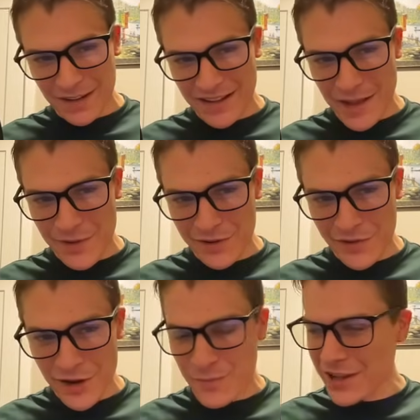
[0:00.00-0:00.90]
little damage
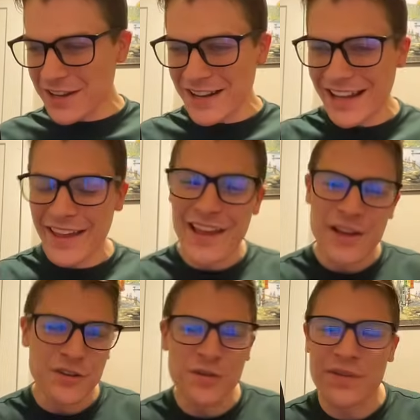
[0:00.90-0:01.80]
over here. Probably did like
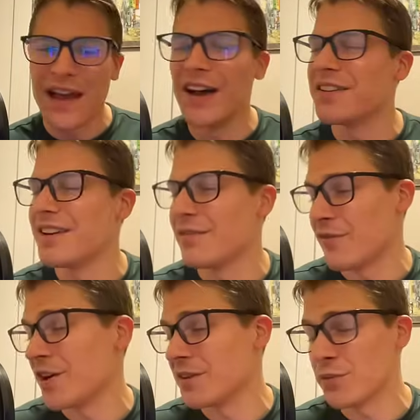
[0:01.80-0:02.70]
2,000 in
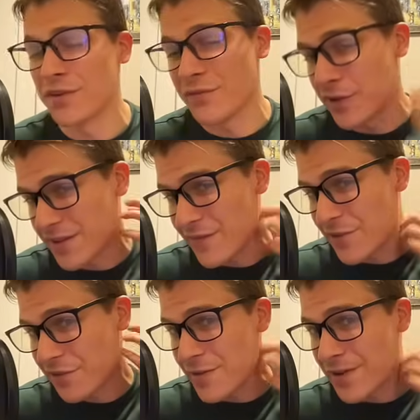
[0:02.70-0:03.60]
funds worth first
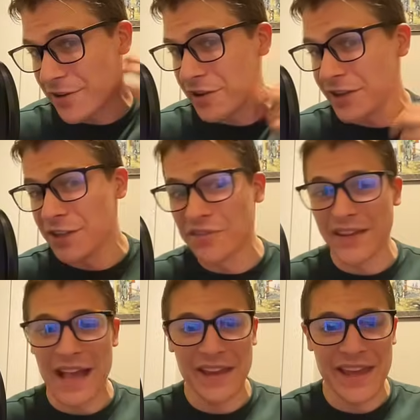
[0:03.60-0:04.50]
infantry, but you're going to
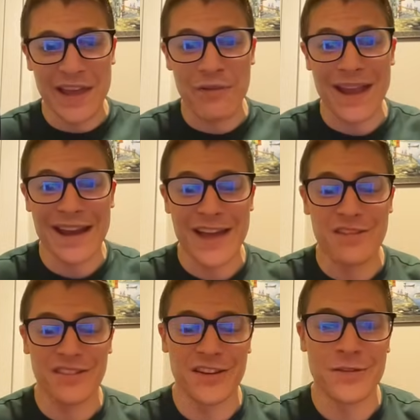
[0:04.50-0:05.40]
lose 9k right now.
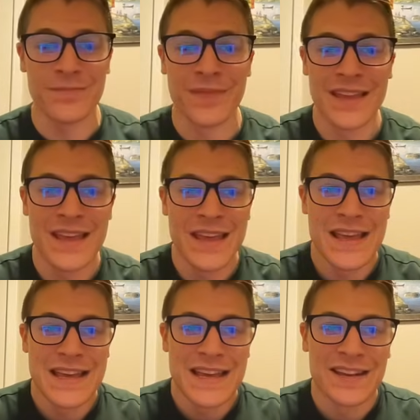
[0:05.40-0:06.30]
So,
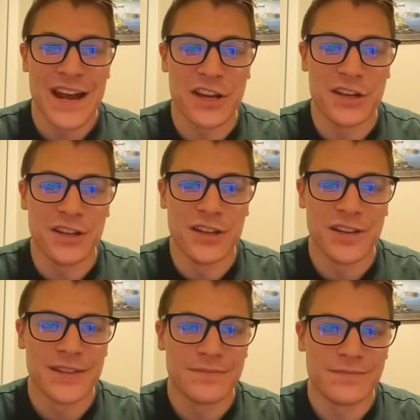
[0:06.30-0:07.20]
not a good
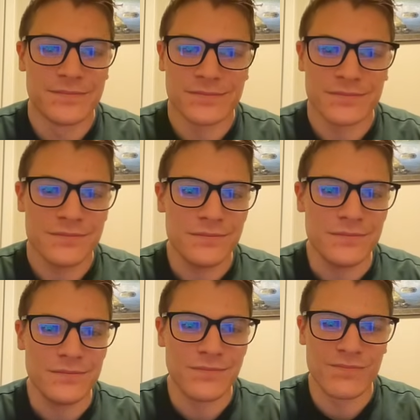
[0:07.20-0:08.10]
look.
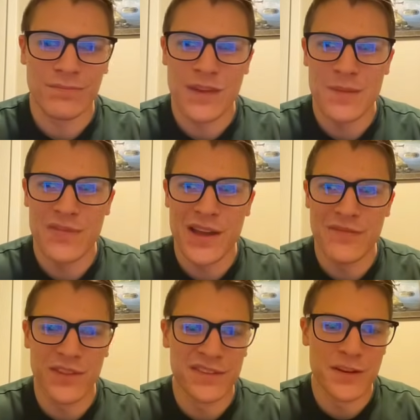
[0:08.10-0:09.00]
Maybe if you
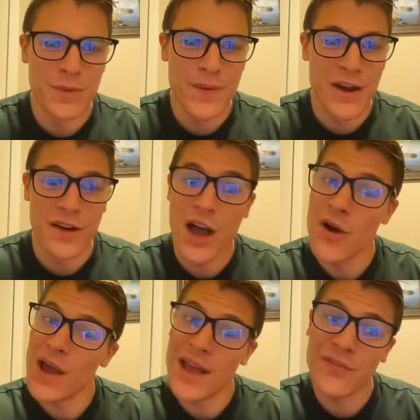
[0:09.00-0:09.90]
have the superpower.
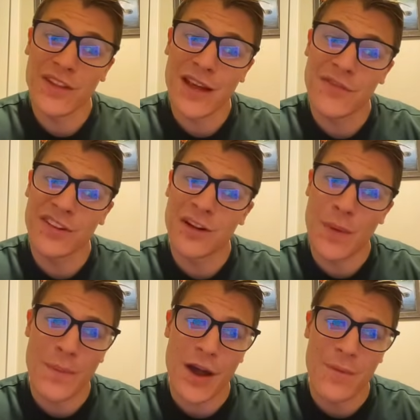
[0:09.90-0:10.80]
Oh, if you have the
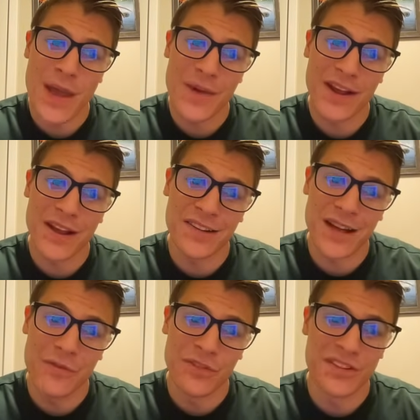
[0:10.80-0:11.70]
superpower, maybe it does
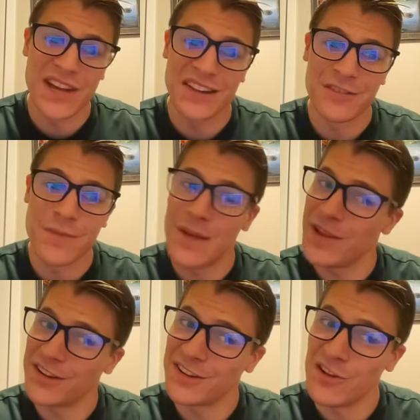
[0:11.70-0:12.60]
cover the tank. So
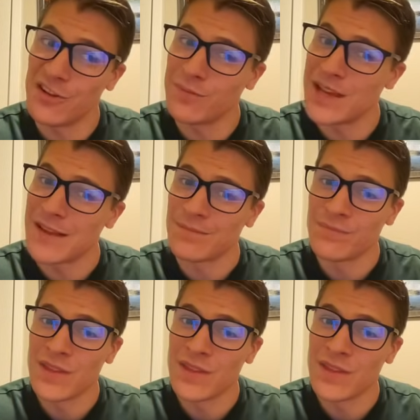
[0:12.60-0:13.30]
maybe, excuse me.